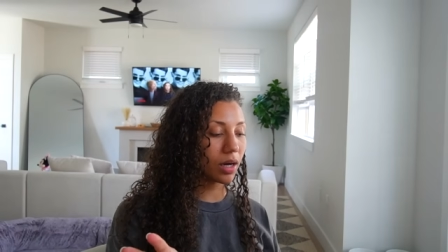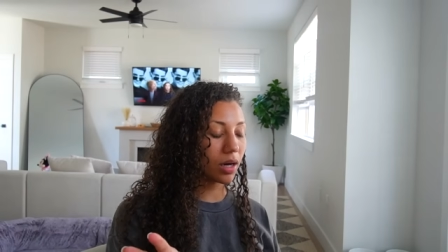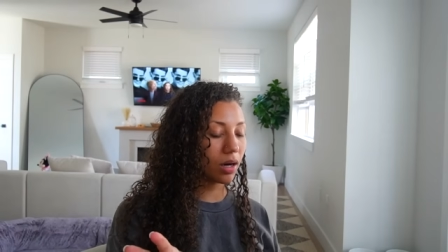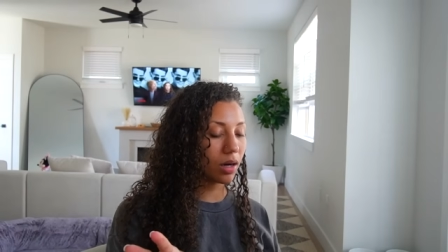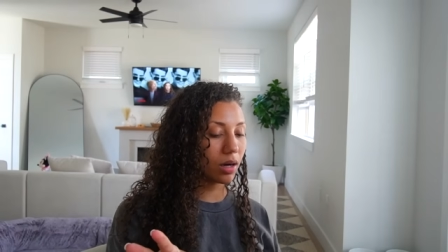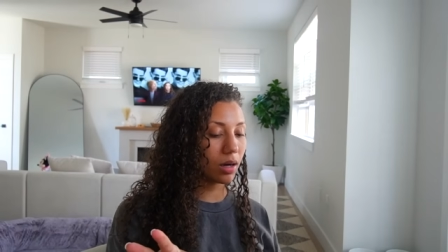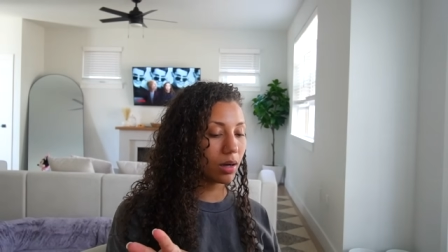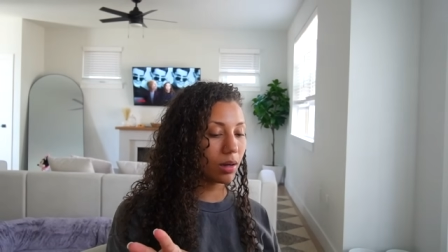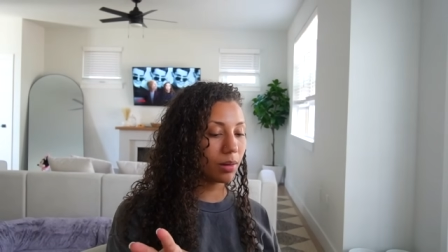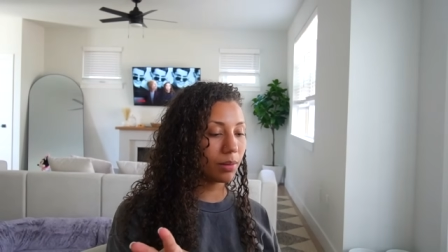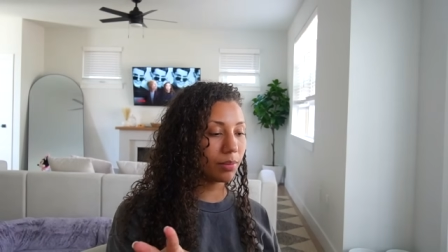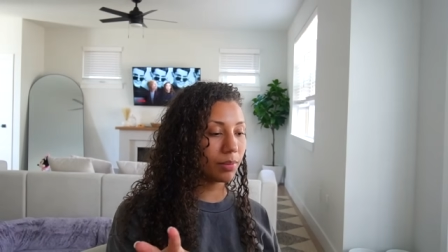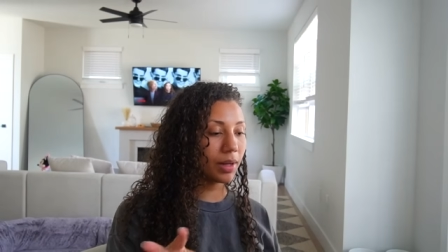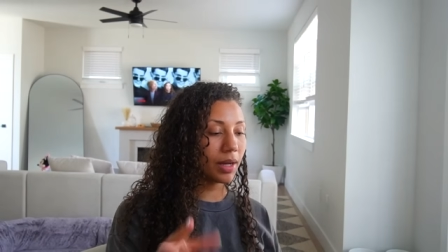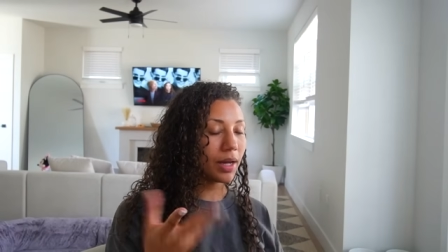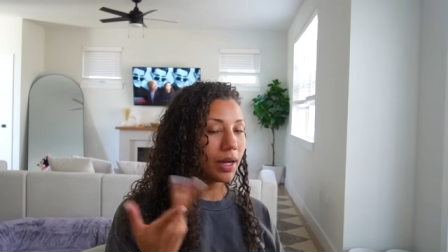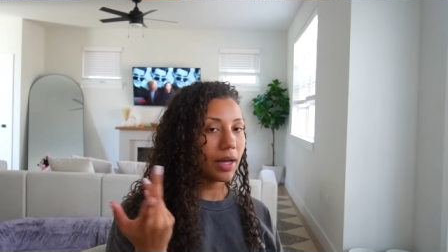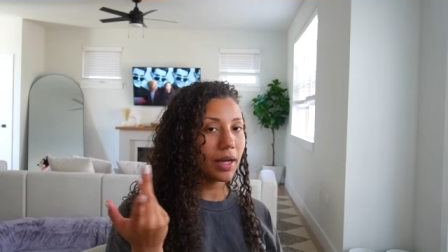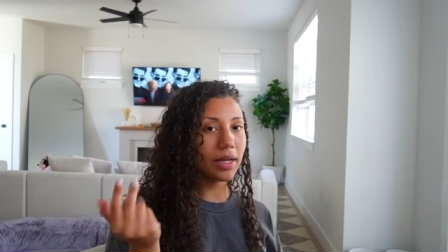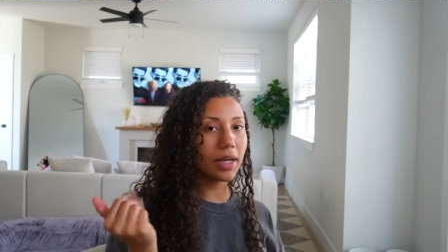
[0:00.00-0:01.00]
Um,
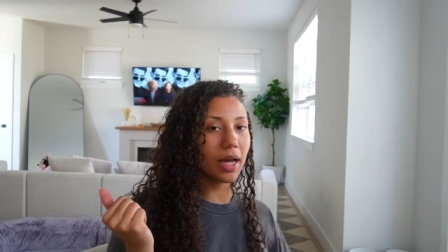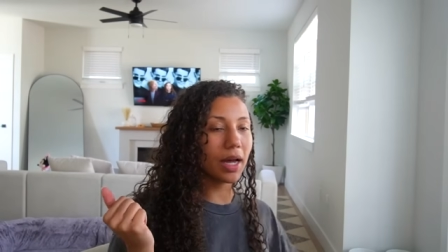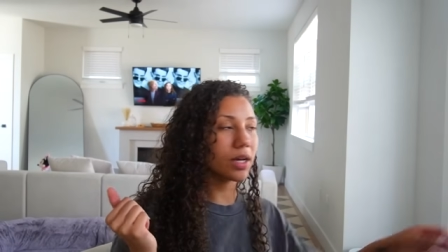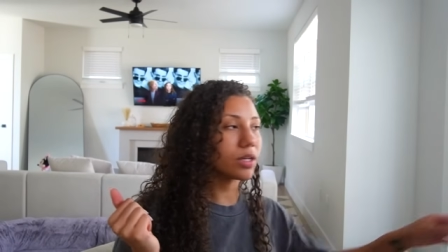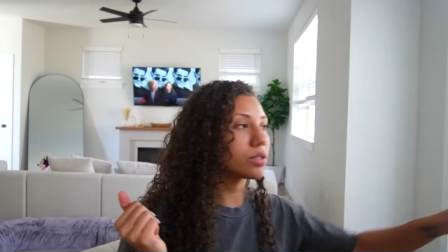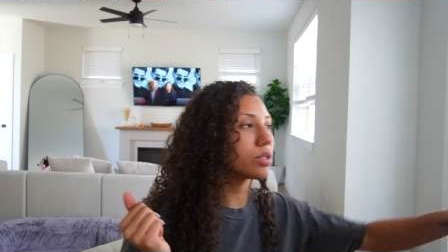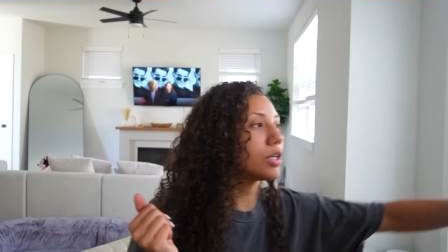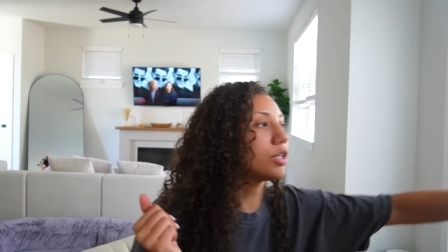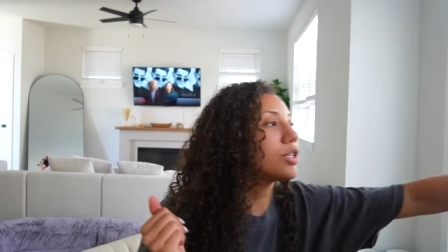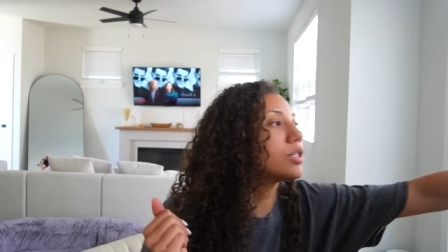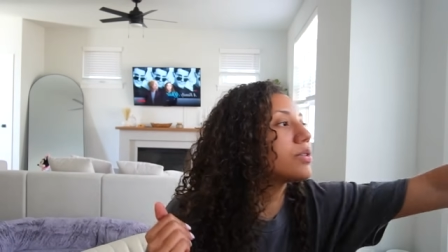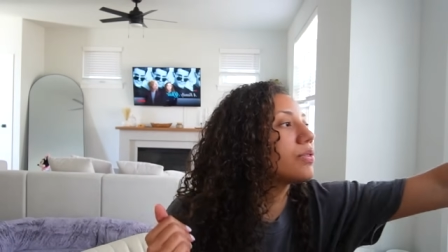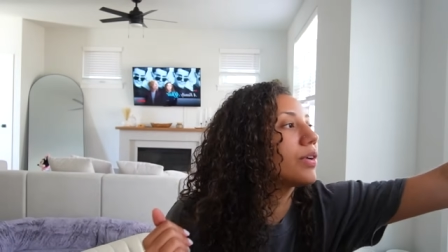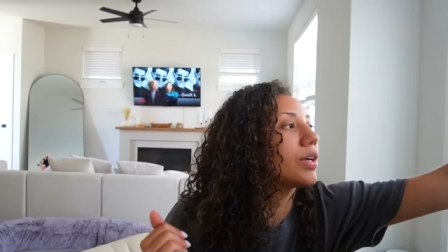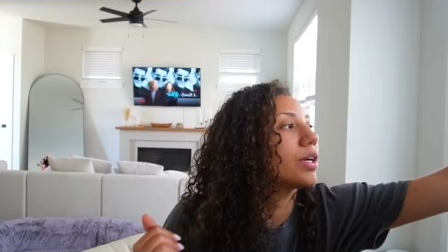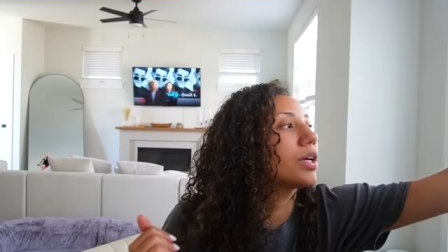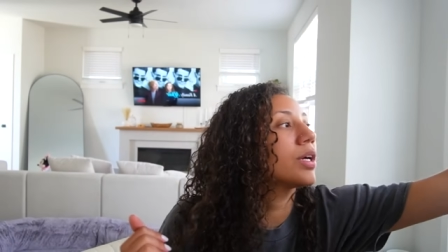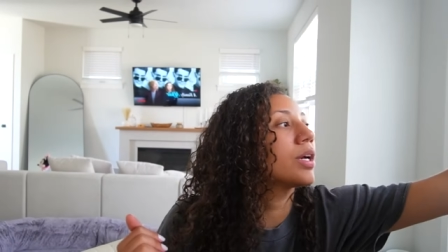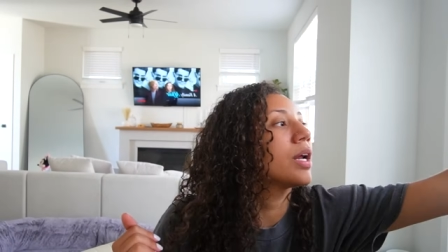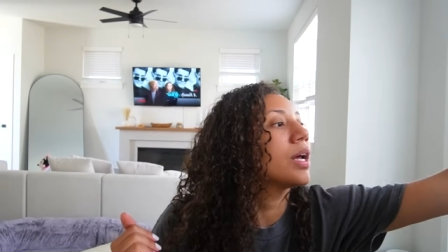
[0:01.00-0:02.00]
and yeah, so I just
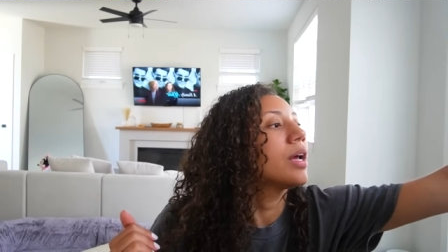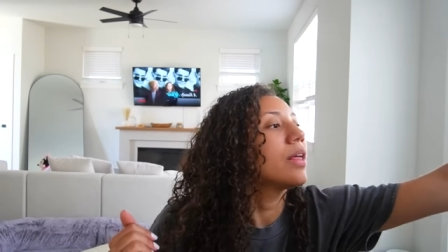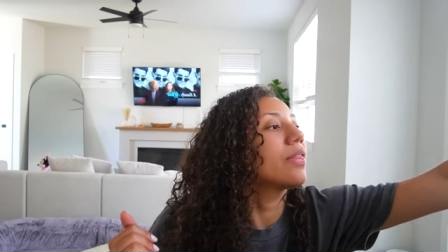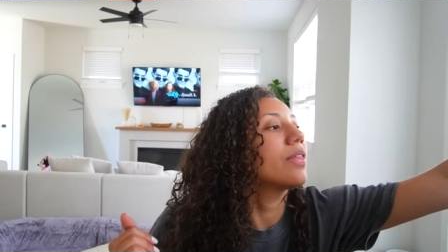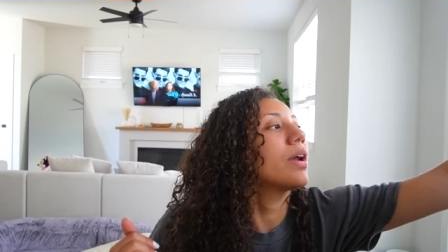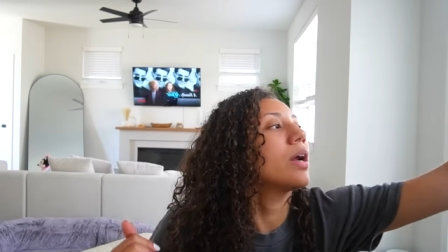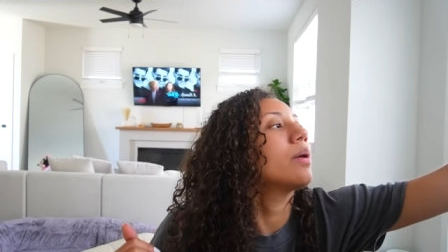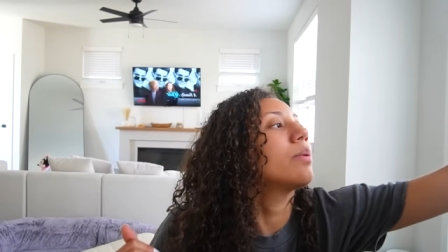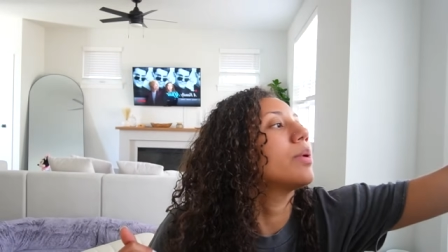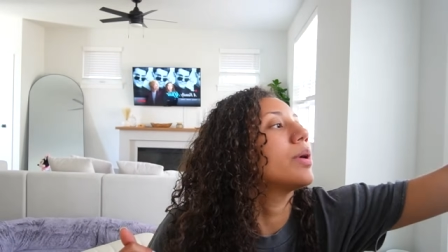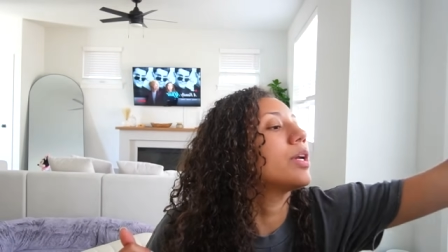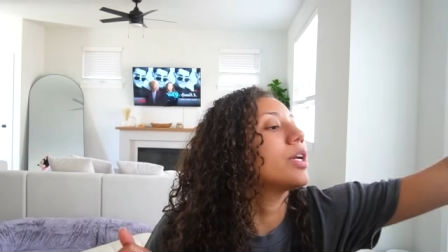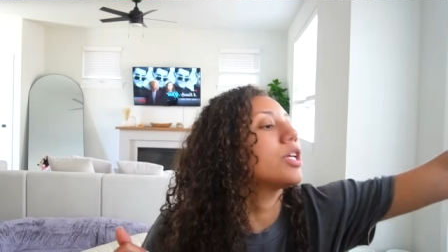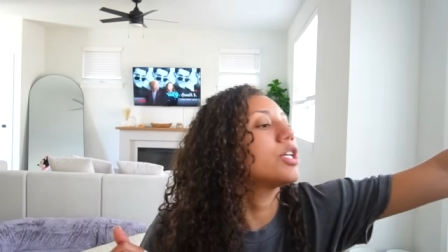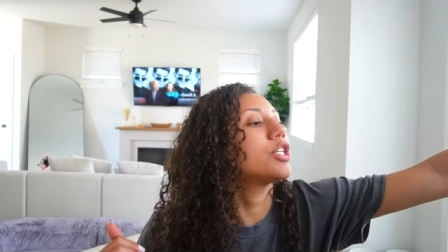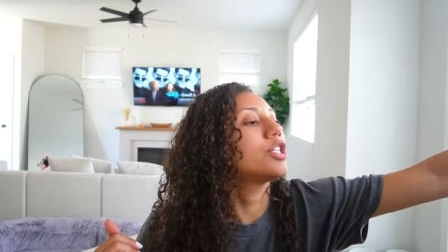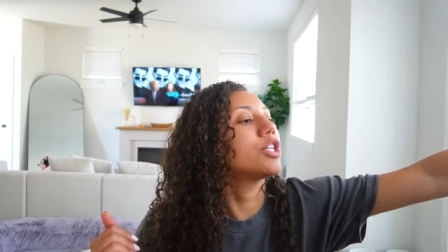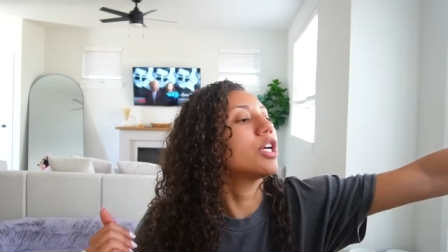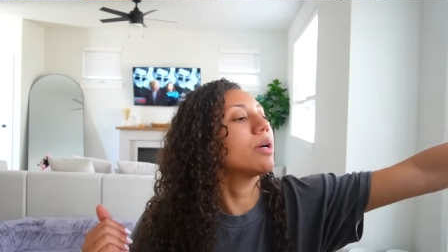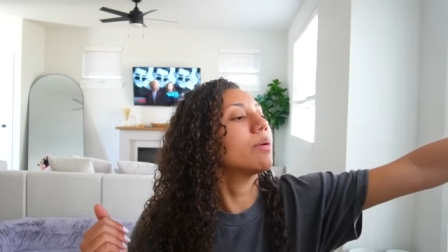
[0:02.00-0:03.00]
figured that I would
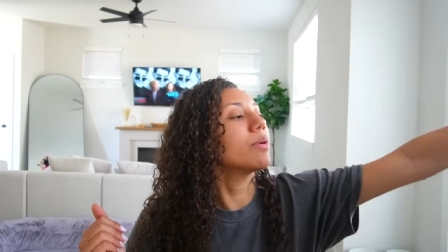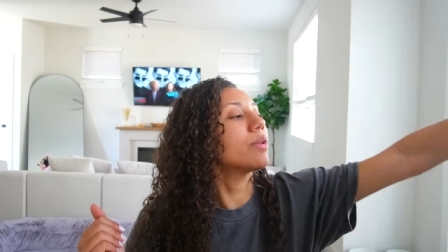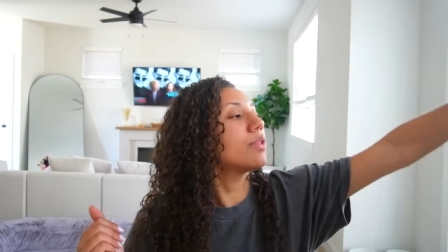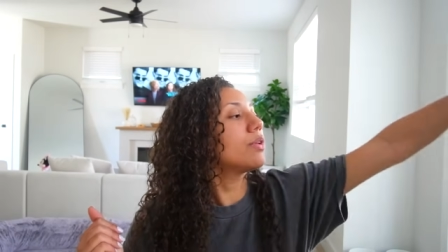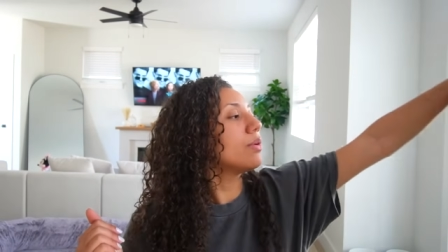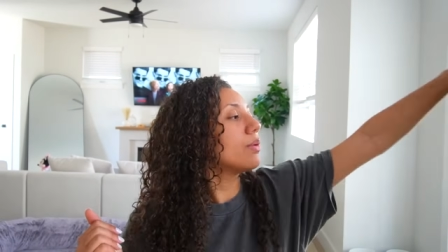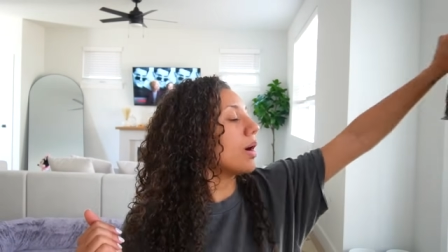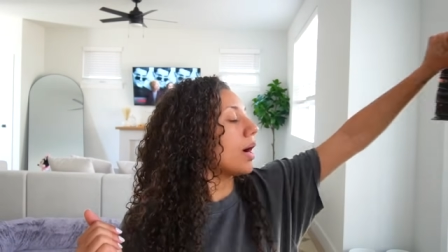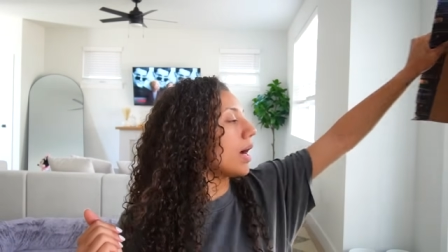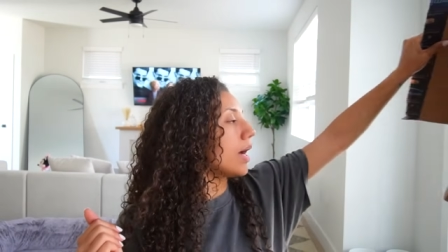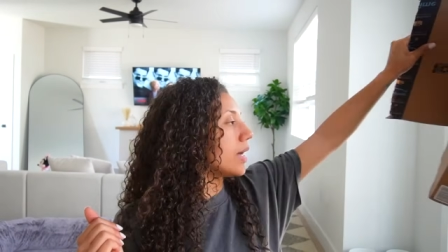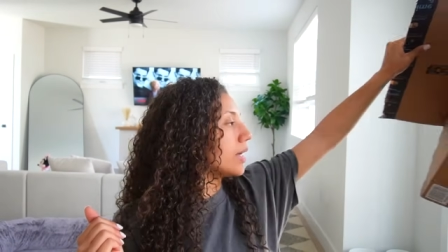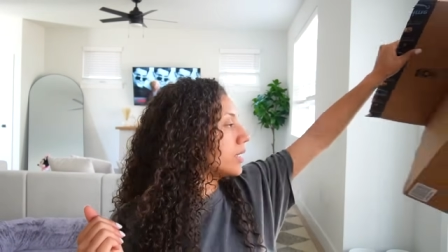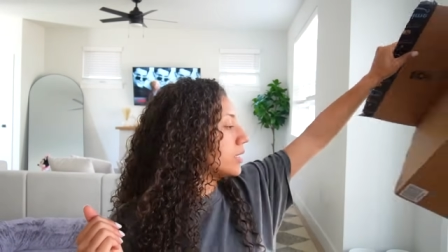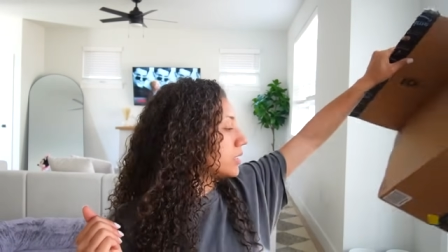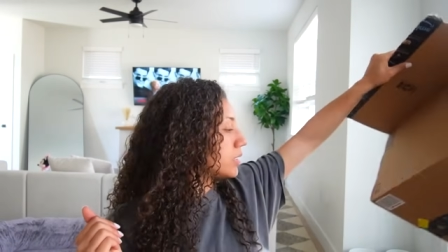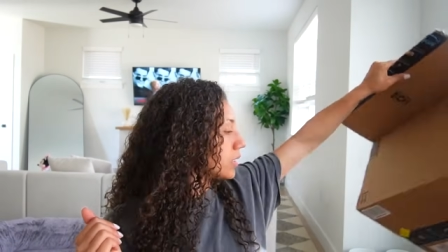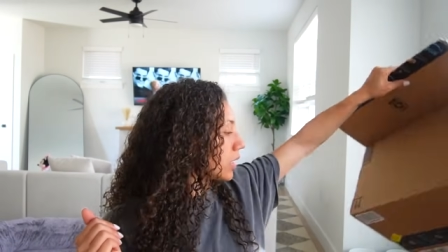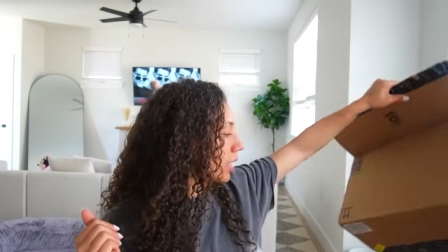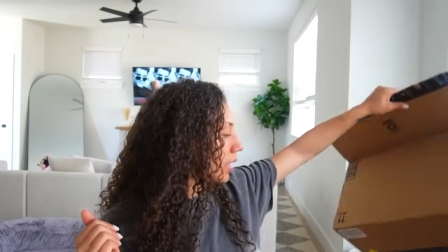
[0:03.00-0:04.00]
share with you
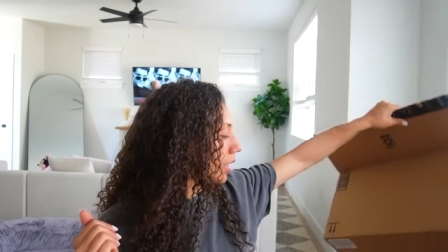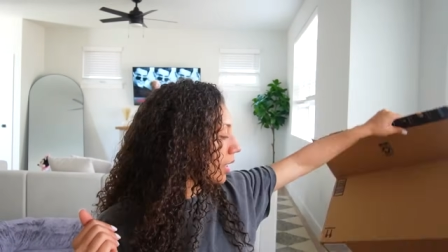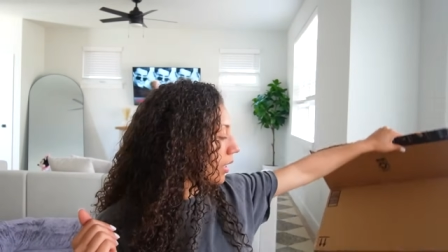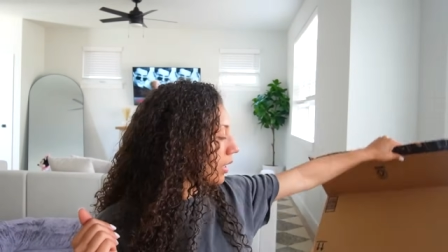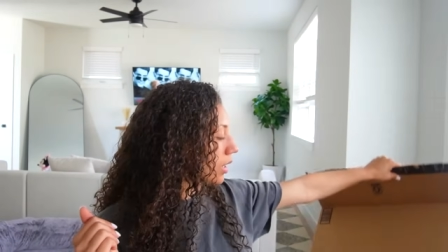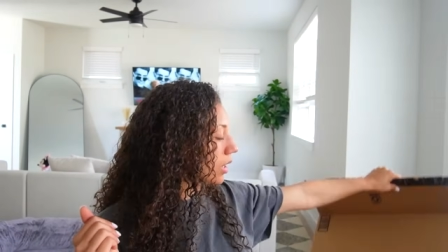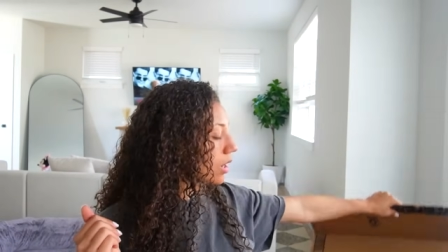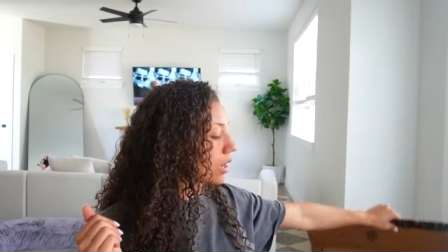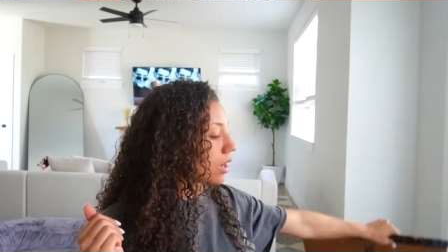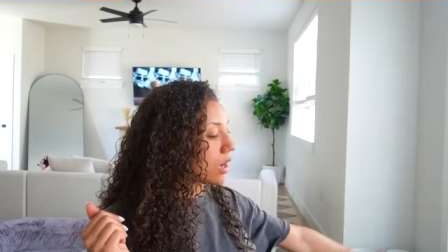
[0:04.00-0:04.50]
guys like